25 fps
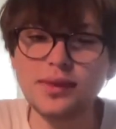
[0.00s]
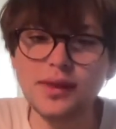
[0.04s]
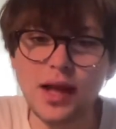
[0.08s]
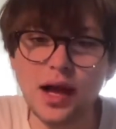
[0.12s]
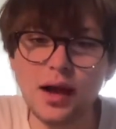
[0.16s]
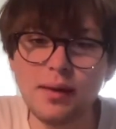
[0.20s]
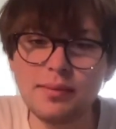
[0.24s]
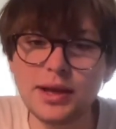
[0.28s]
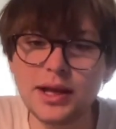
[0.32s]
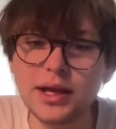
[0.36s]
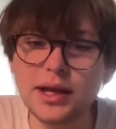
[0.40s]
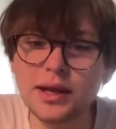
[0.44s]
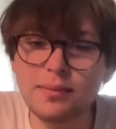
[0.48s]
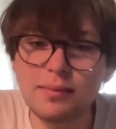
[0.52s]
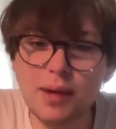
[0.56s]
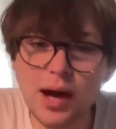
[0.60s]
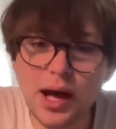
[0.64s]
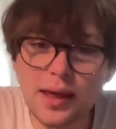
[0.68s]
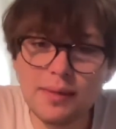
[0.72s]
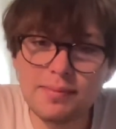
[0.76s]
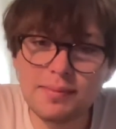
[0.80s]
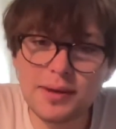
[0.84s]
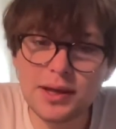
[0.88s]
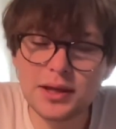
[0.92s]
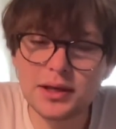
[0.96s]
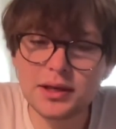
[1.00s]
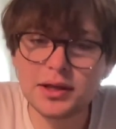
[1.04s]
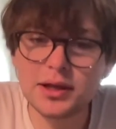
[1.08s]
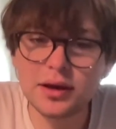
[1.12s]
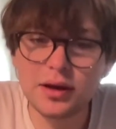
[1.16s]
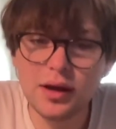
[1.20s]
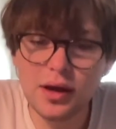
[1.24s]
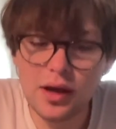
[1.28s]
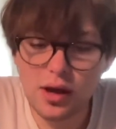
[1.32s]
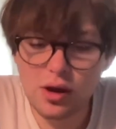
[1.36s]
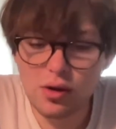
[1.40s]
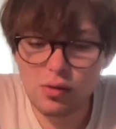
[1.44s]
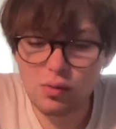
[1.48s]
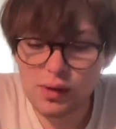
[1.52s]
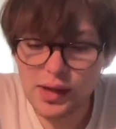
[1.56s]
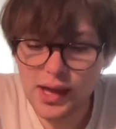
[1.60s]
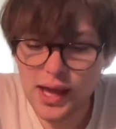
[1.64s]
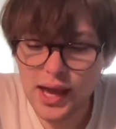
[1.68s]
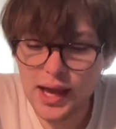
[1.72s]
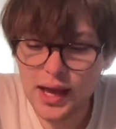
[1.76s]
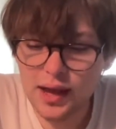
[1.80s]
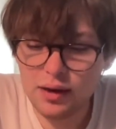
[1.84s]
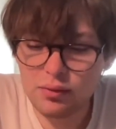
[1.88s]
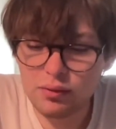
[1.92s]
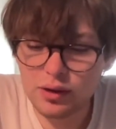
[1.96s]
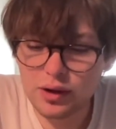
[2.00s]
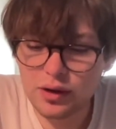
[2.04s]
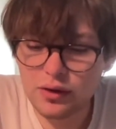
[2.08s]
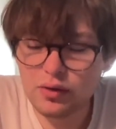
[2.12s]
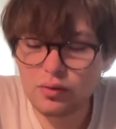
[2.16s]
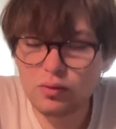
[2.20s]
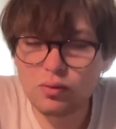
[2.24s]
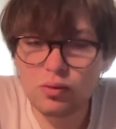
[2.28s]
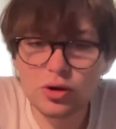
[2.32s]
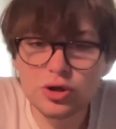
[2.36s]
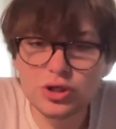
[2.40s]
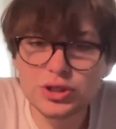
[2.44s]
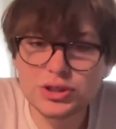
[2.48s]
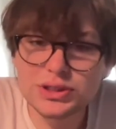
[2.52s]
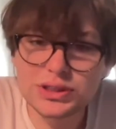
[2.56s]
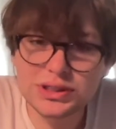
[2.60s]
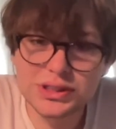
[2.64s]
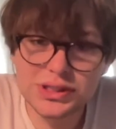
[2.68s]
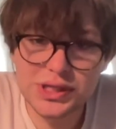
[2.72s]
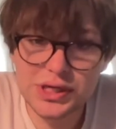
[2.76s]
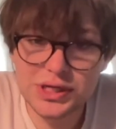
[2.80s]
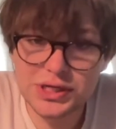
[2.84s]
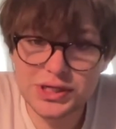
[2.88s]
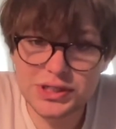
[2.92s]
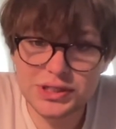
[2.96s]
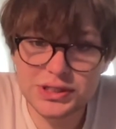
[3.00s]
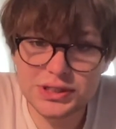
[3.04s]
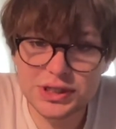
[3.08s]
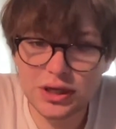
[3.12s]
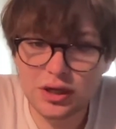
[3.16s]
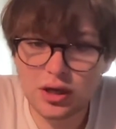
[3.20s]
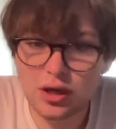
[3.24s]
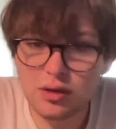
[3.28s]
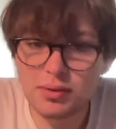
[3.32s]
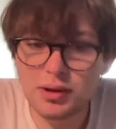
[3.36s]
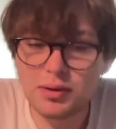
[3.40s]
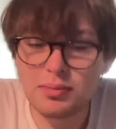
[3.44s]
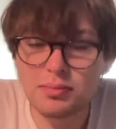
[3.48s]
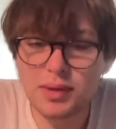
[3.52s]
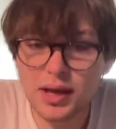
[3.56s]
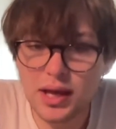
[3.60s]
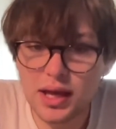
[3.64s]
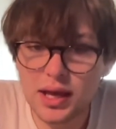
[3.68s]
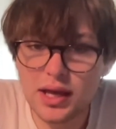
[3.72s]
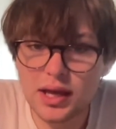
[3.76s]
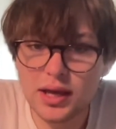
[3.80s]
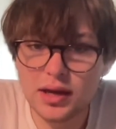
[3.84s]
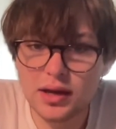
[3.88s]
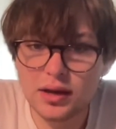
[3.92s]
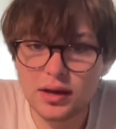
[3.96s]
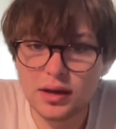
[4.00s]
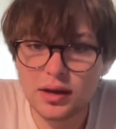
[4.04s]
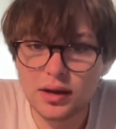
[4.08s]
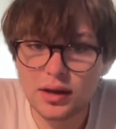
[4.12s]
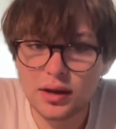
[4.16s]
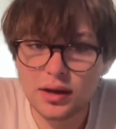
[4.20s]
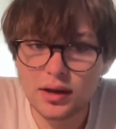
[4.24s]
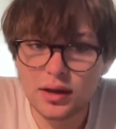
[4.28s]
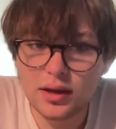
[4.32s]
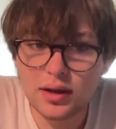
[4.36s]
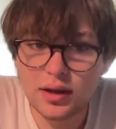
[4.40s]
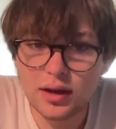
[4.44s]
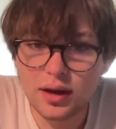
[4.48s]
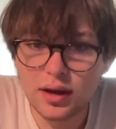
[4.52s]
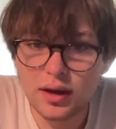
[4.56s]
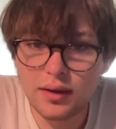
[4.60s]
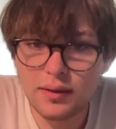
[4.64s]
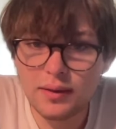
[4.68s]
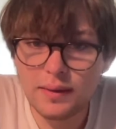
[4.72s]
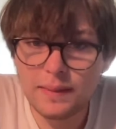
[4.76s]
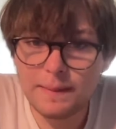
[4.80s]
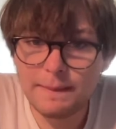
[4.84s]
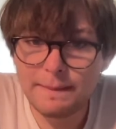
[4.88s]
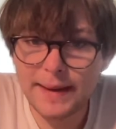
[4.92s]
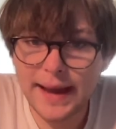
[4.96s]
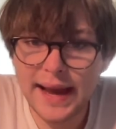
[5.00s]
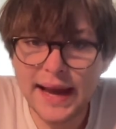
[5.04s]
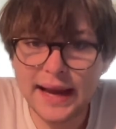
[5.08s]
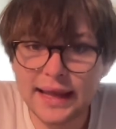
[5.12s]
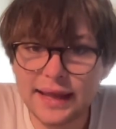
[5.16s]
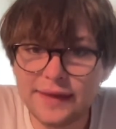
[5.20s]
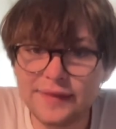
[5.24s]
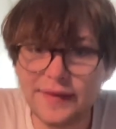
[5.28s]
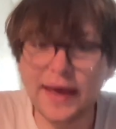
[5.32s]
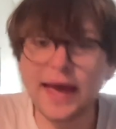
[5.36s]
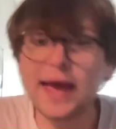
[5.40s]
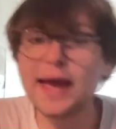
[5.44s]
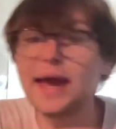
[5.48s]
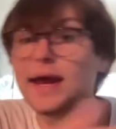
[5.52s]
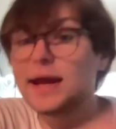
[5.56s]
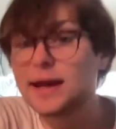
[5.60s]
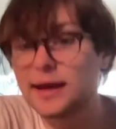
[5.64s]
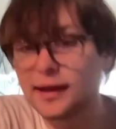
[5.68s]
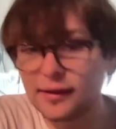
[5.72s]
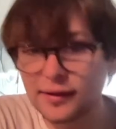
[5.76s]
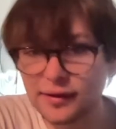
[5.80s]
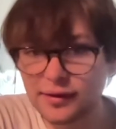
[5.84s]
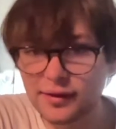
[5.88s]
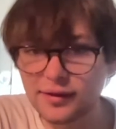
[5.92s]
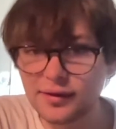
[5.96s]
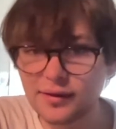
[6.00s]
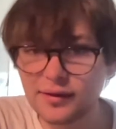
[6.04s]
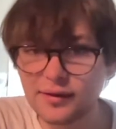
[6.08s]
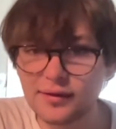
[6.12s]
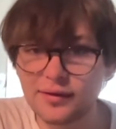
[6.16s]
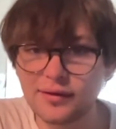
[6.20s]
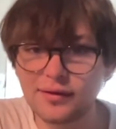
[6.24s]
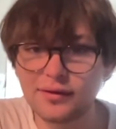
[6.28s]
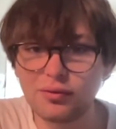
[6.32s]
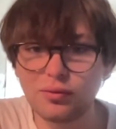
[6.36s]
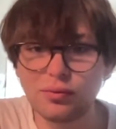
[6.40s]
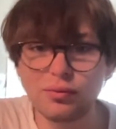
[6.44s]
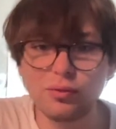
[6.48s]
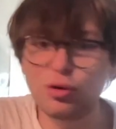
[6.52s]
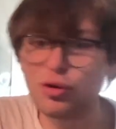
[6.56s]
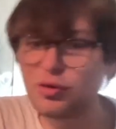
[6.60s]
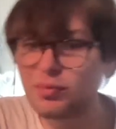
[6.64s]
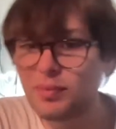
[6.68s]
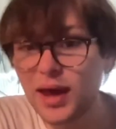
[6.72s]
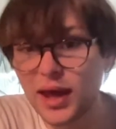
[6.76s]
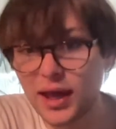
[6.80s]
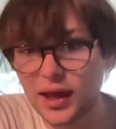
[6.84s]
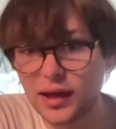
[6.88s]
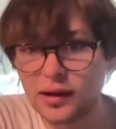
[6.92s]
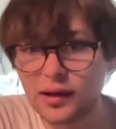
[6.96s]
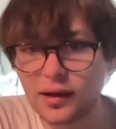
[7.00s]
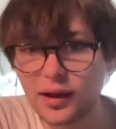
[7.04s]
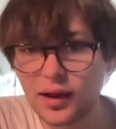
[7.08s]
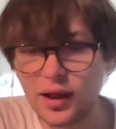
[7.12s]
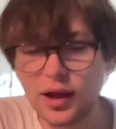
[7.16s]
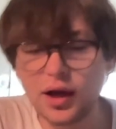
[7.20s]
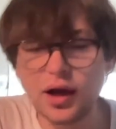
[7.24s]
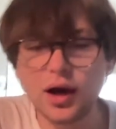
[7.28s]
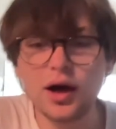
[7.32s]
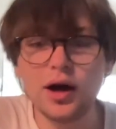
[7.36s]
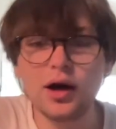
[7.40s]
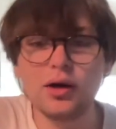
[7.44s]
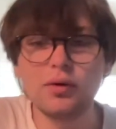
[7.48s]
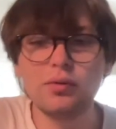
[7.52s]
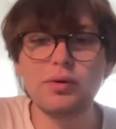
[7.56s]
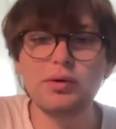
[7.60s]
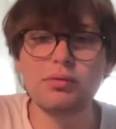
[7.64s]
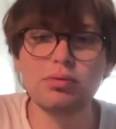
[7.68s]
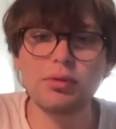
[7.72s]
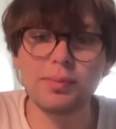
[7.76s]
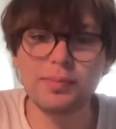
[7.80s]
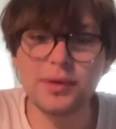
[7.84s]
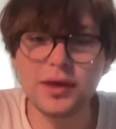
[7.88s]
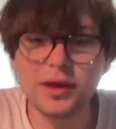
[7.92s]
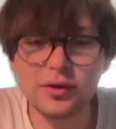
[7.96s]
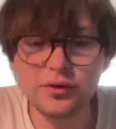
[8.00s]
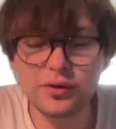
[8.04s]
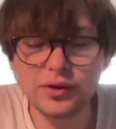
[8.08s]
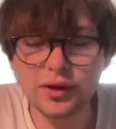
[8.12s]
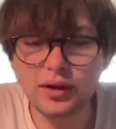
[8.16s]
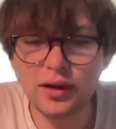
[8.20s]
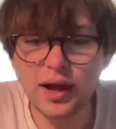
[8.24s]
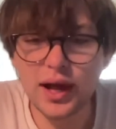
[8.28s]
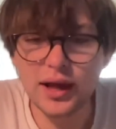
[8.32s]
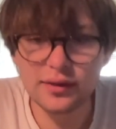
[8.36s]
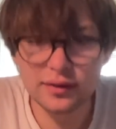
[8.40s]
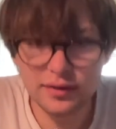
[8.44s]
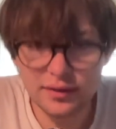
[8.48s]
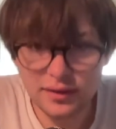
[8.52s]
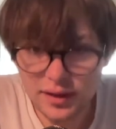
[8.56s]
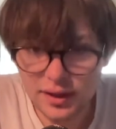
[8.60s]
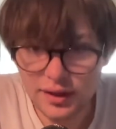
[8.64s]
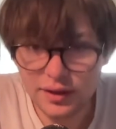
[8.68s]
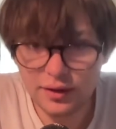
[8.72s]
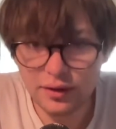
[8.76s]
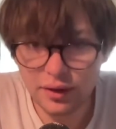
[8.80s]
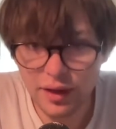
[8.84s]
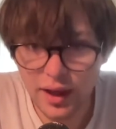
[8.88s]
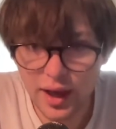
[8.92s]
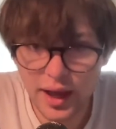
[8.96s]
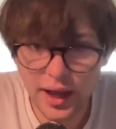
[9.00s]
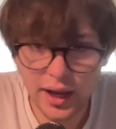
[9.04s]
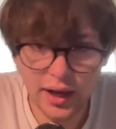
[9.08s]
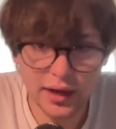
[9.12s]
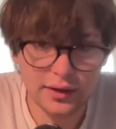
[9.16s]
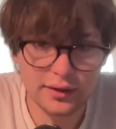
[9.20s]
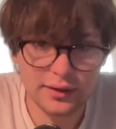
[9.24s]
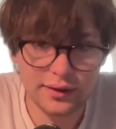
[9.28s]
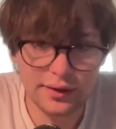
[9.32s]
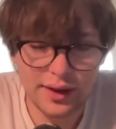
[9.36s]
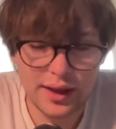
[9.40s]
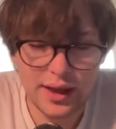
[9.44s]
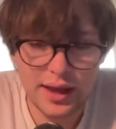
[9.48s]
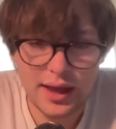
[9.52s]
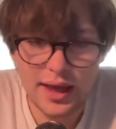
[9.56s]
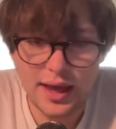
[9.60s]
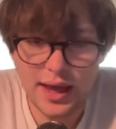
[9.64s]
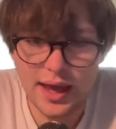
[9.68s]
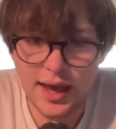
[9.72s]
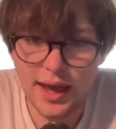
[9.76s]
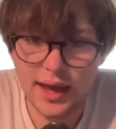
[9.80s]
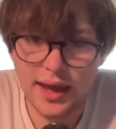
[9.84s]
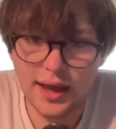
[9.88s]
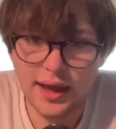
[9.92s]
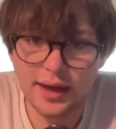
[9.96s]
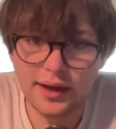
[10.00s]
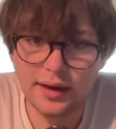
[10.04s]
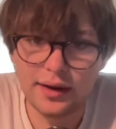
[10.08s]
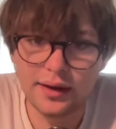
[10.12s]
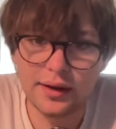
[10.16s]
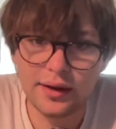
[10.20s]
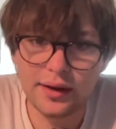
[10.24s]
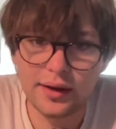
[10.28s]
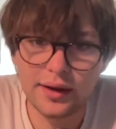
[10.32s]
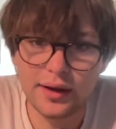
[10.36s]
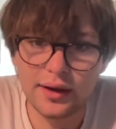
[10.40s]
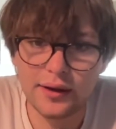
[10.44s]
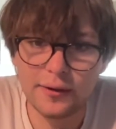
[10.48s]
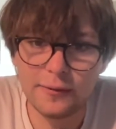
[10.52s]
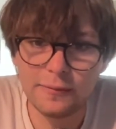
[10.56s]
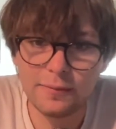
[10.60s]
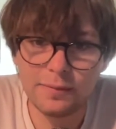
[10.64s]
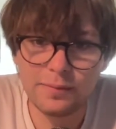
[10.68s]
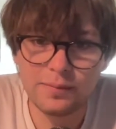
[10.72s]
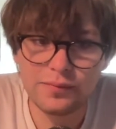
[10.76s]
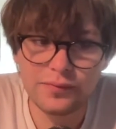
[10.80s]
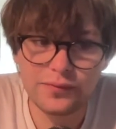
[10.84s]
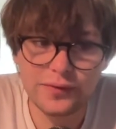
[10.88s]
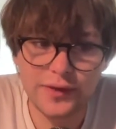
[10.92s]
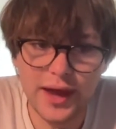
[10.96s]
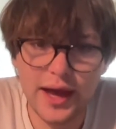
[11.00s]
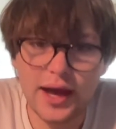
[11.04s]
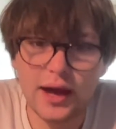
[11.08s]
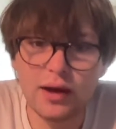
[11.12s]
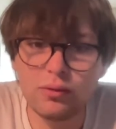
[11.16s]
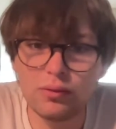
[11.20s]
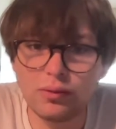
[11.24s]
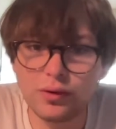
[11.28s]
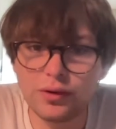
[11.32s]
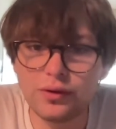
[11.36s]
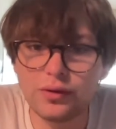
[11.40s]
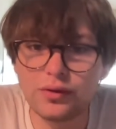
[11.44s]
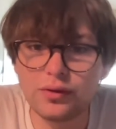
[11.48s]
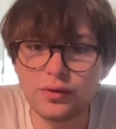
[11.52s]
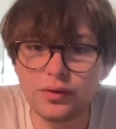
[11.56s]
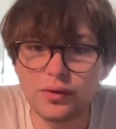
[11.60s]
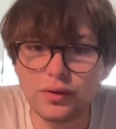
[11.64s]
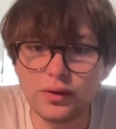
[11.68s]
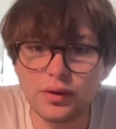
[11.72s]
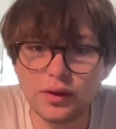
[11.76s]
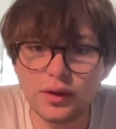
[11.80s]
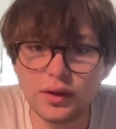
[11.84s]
I mean, in my opinion, we had one of the worst decisions that could have been made back in the 80s was made. We repealed the Glass-Steagall Act, and that was